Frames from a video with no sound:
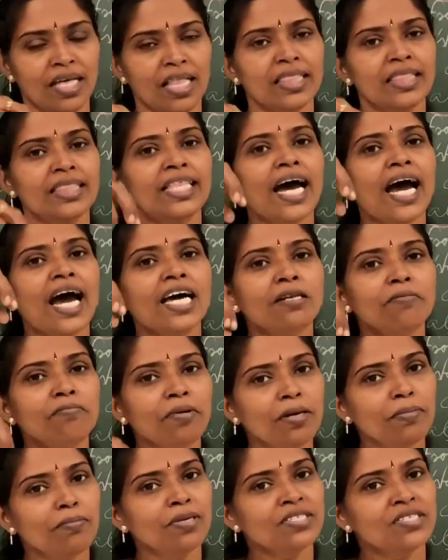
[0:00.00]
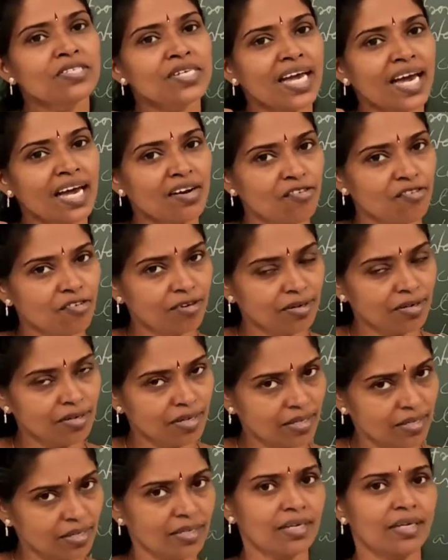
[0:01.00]
That pebbles can
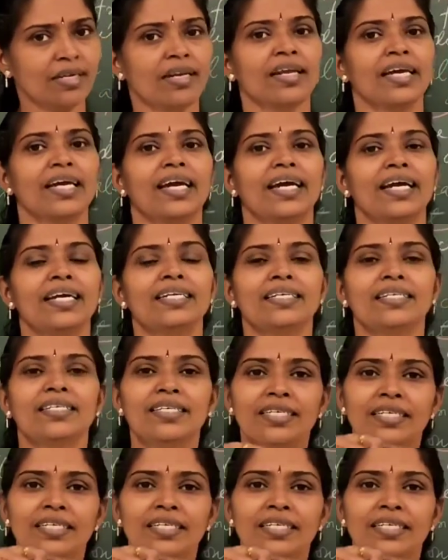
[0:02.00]
create